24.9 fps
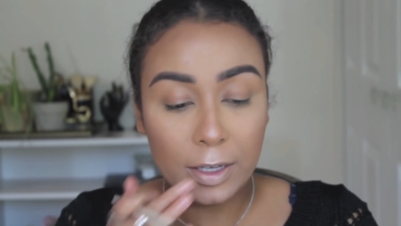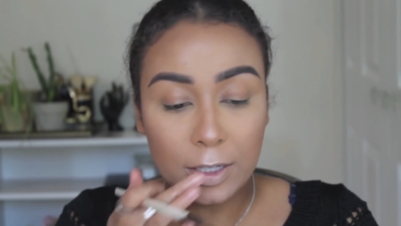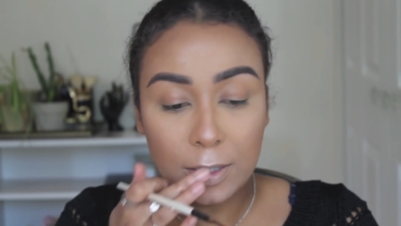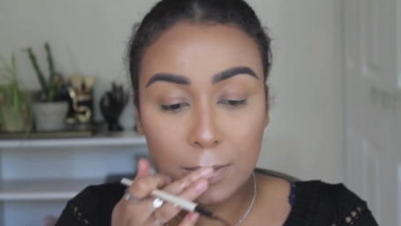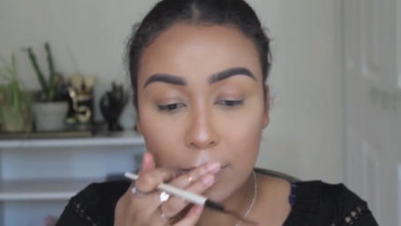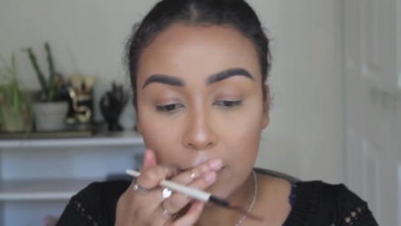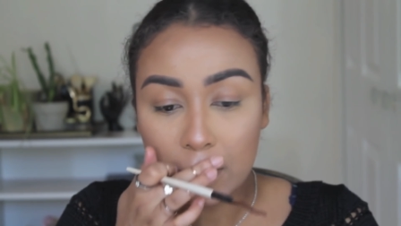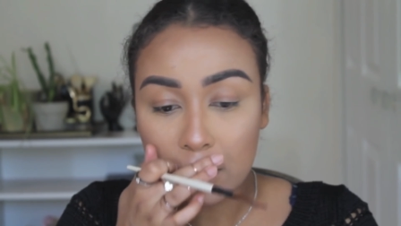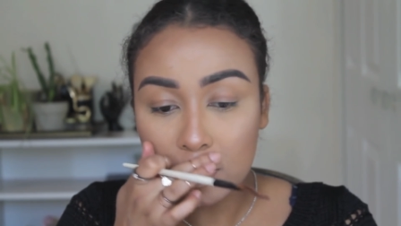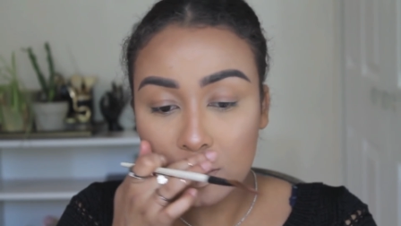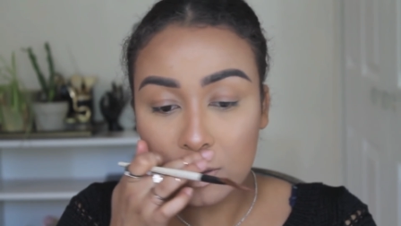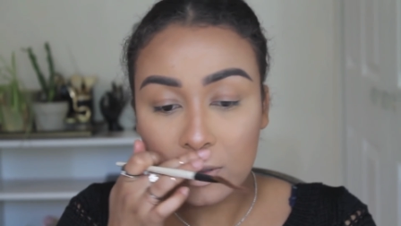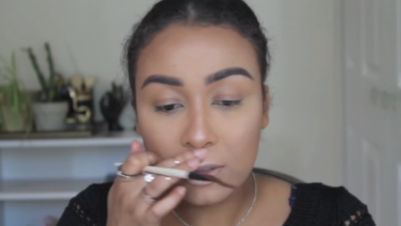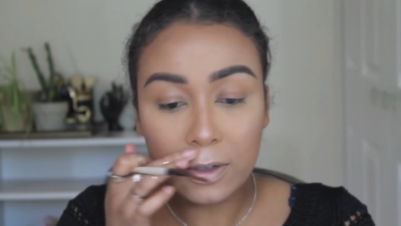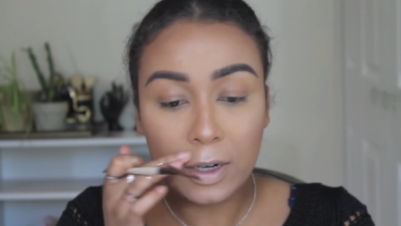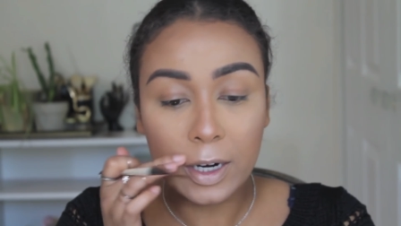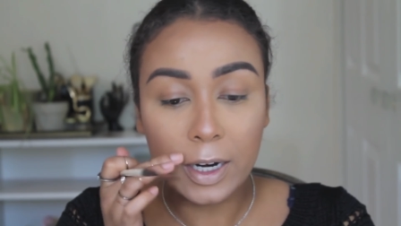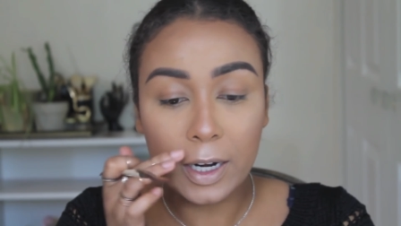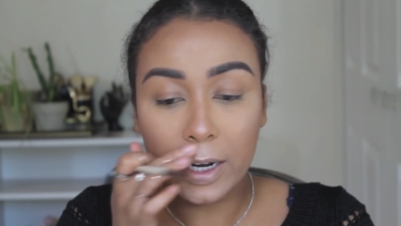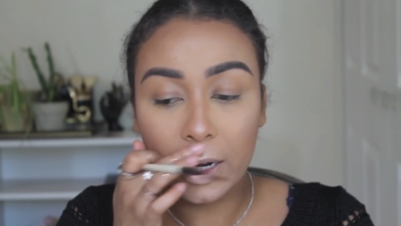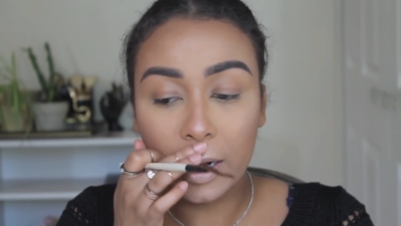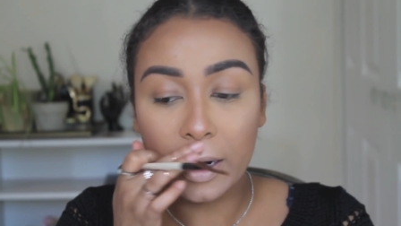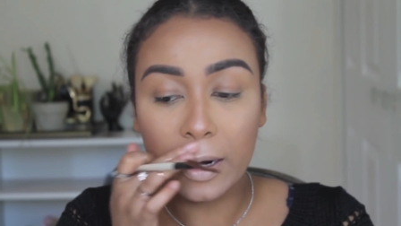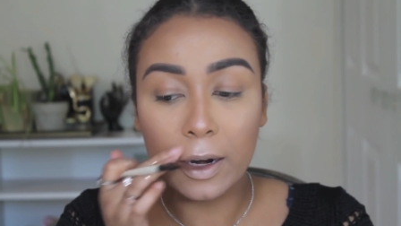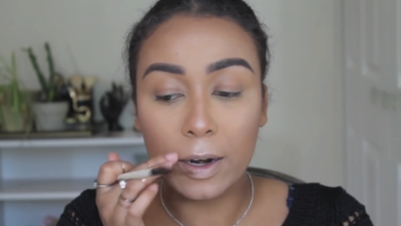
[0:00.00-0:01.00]
especially
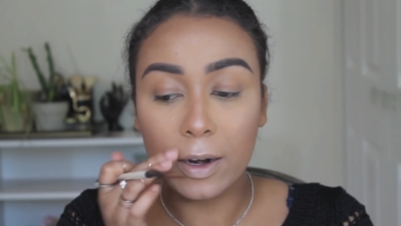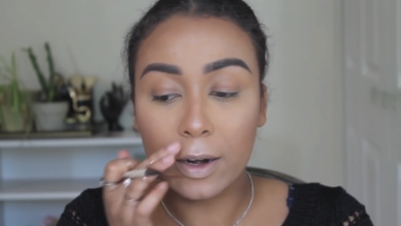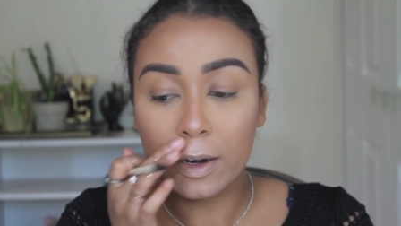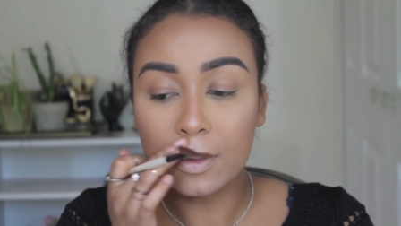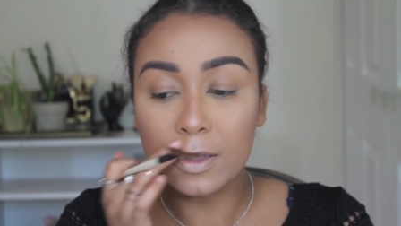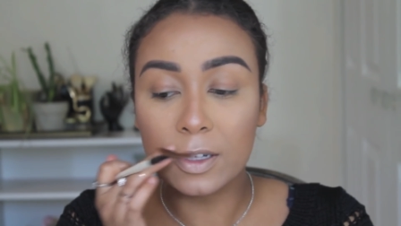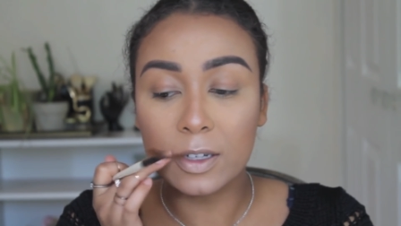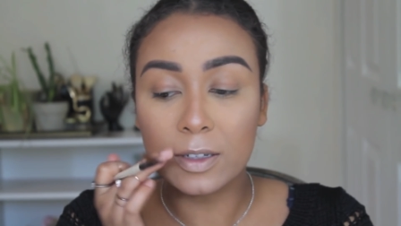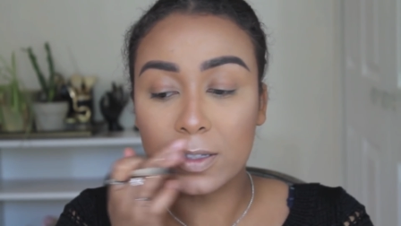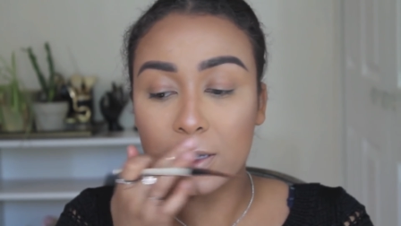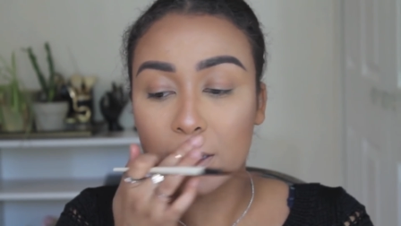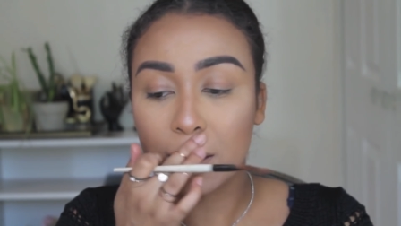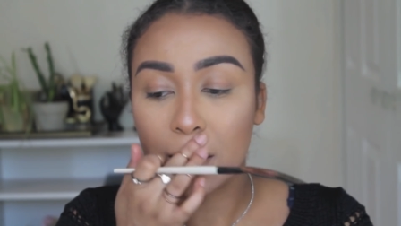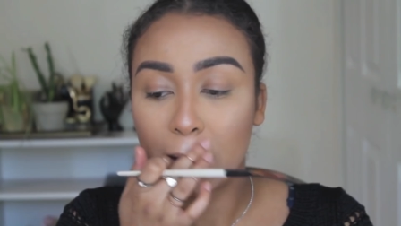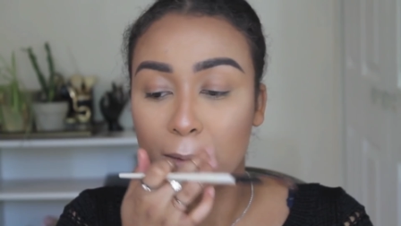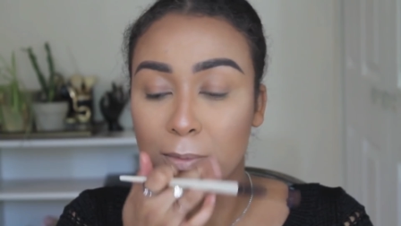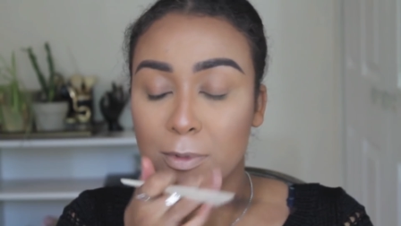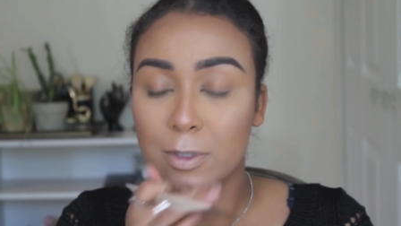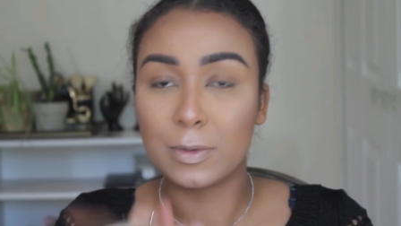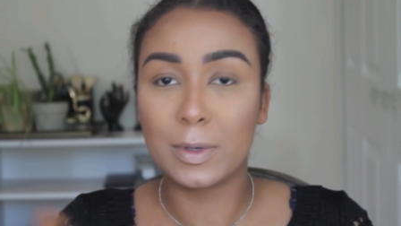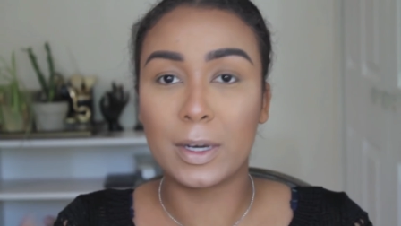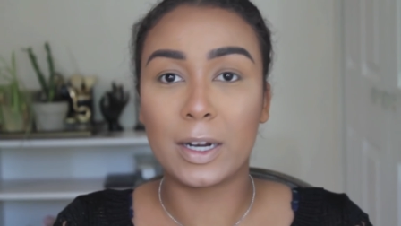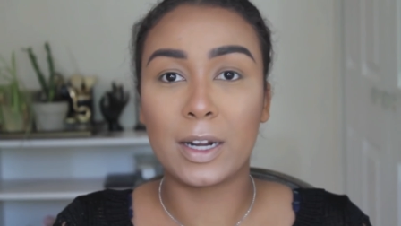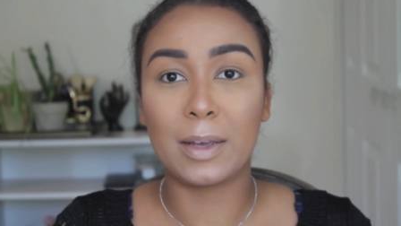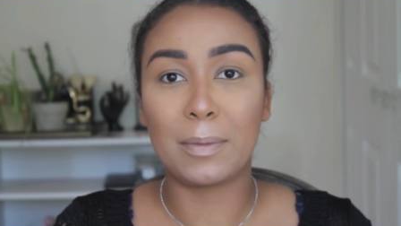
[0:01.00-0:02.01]
right here. It looks like I'm
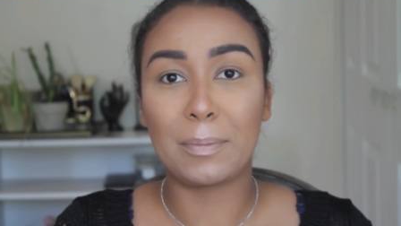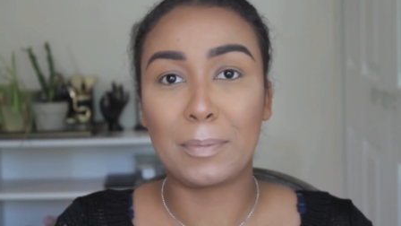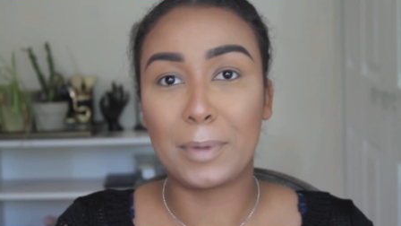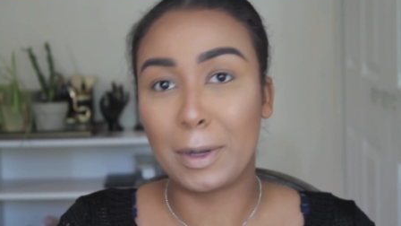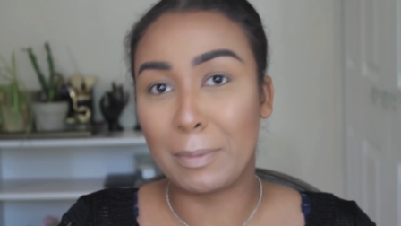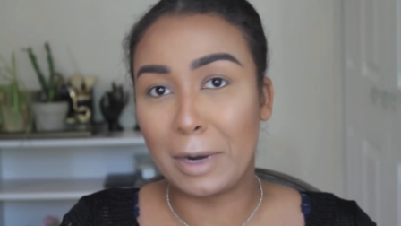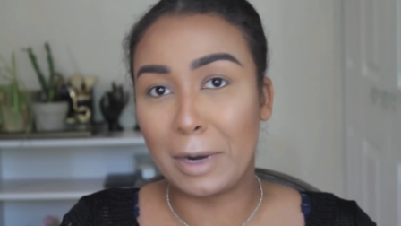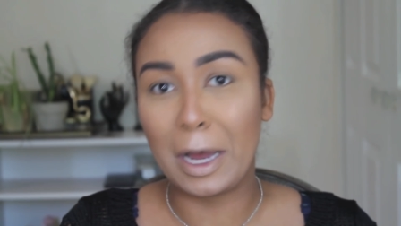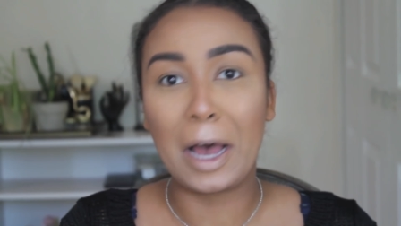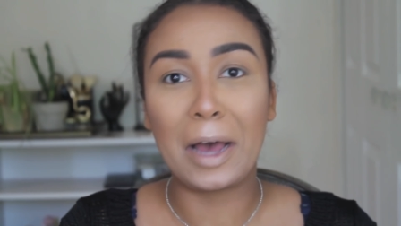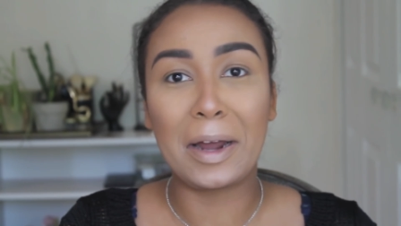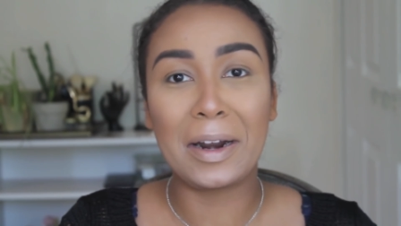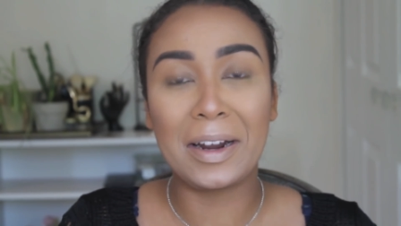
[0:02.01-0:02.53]
sweating, but I'm not.